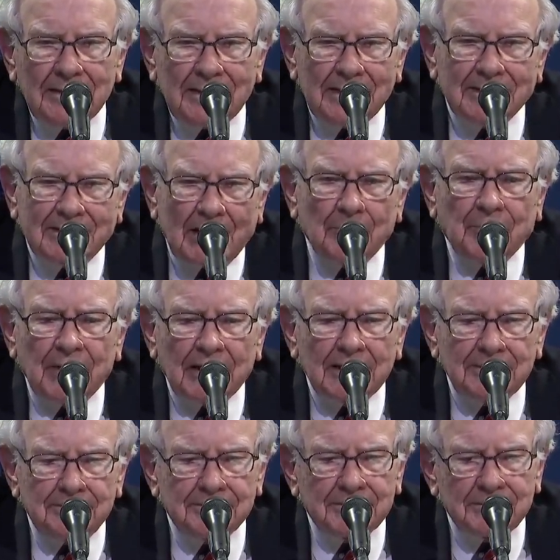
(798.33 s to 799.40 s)
That's
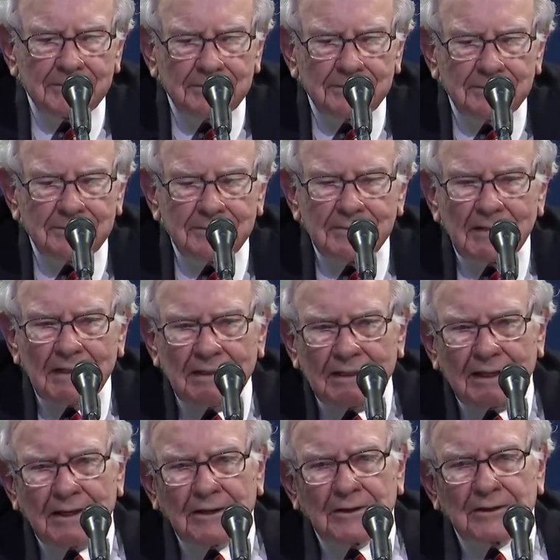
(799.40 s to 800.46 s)
something in
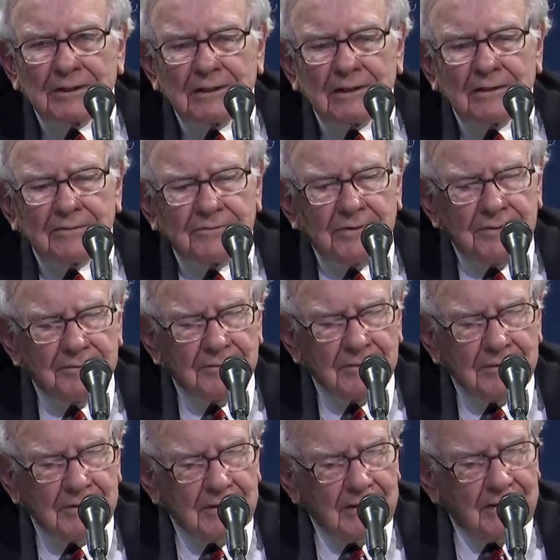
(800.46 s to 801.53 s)
the area of
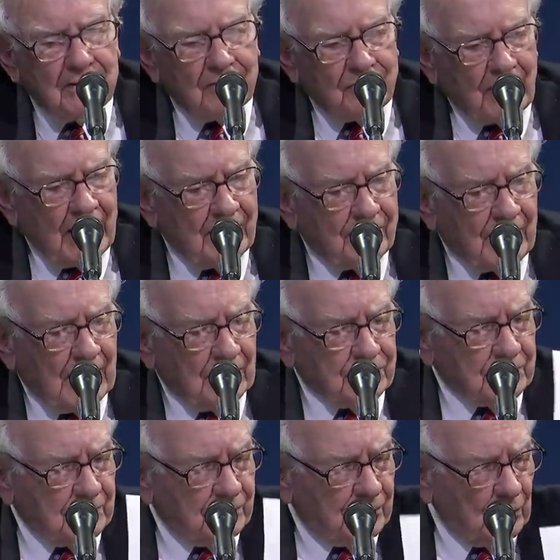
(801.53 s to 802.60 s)

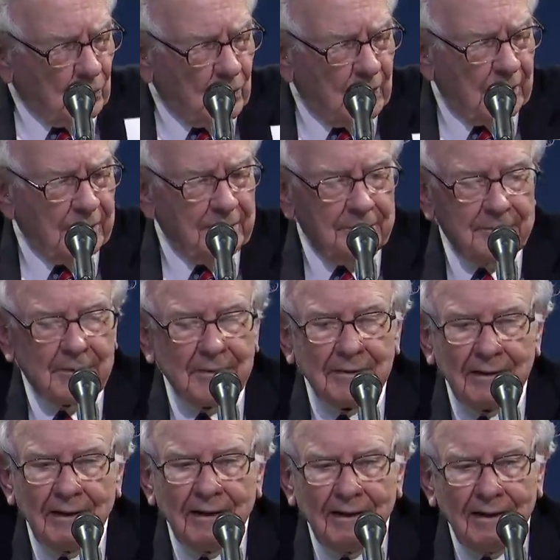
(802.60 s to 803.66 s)
5,000 for one,
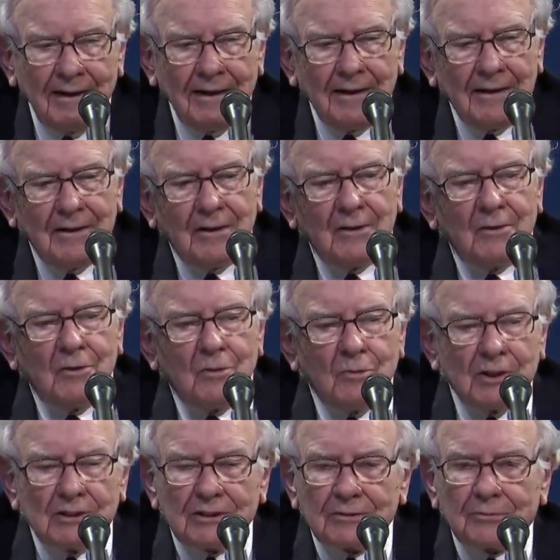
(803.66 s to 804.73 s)

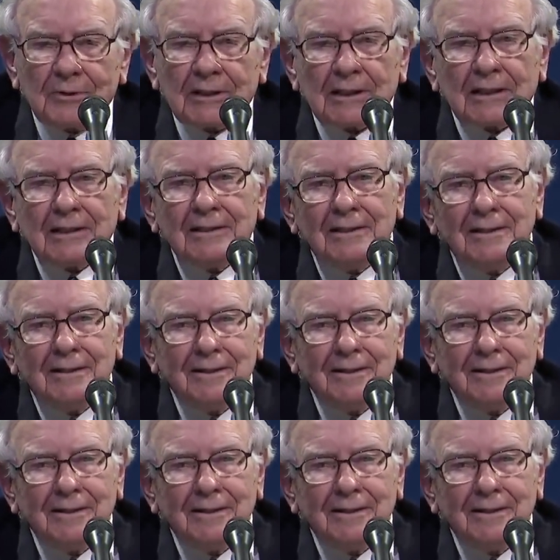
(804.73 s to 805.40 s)
which is really,